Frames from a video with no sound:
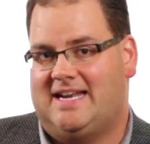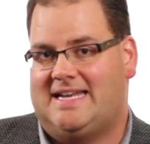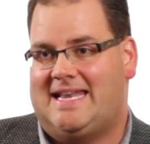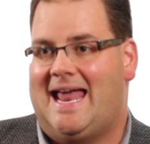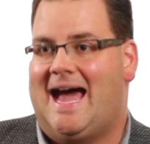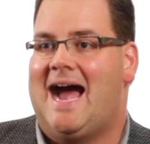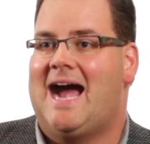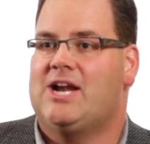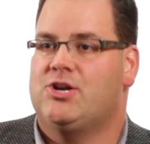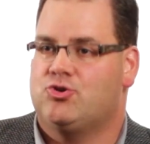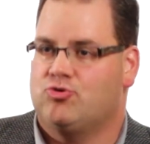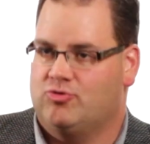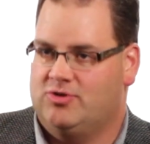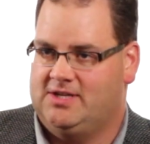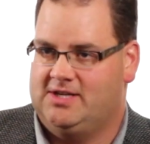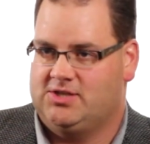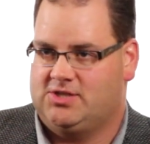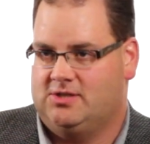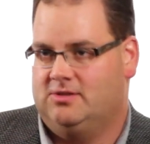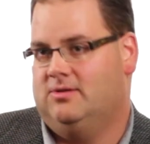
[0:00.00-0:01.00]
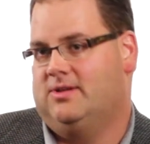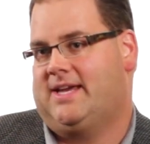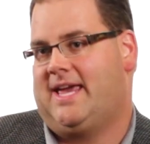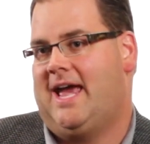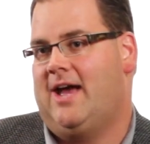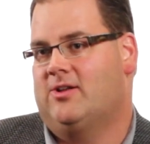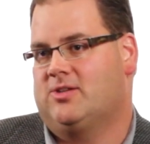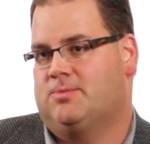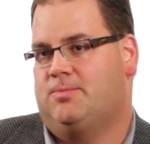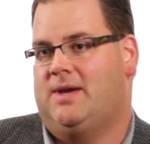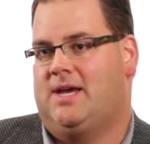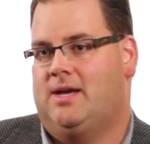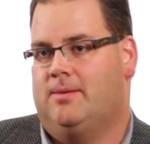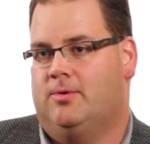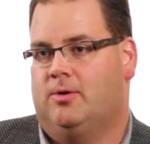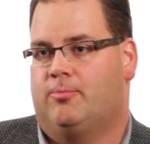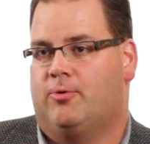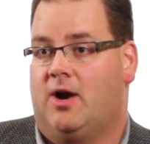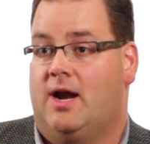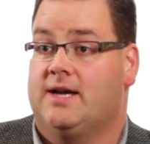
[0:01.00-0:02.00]
non-traditional accounts
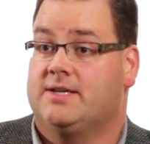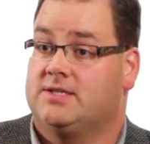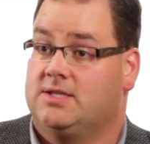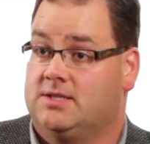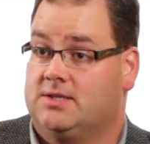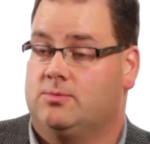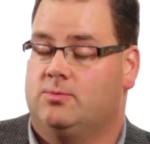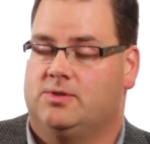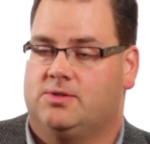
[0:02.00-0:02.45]
payable process,